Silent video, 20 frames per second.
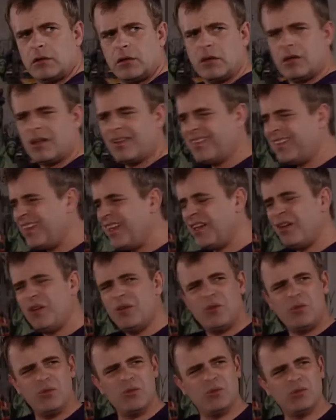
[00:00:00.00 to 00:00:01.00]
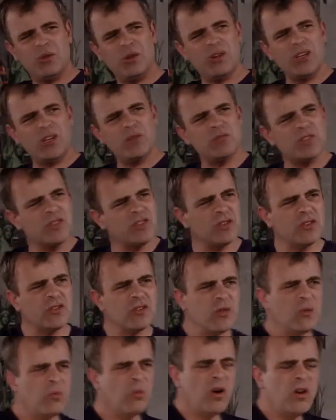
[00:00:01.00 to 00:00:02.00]
Battersby? Oh, look, it was
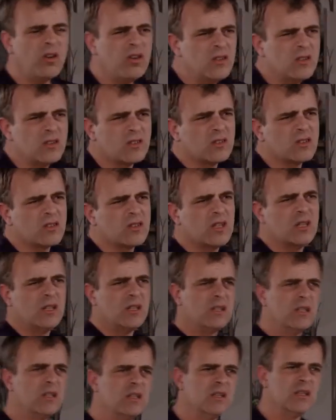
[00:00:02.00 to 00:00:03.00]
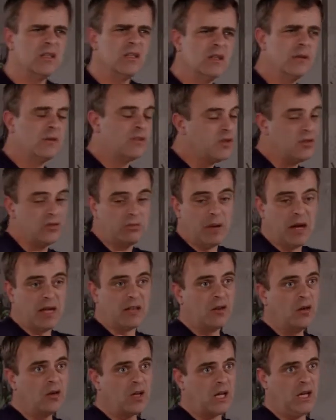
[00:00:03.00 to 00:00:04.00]
just the once. I mean, just my
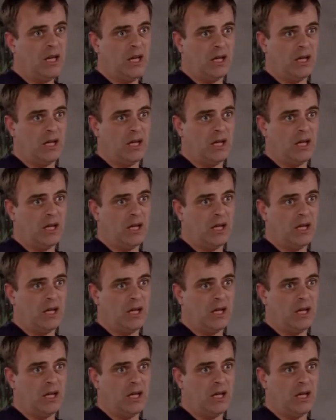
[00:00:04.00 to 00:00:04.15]
luck,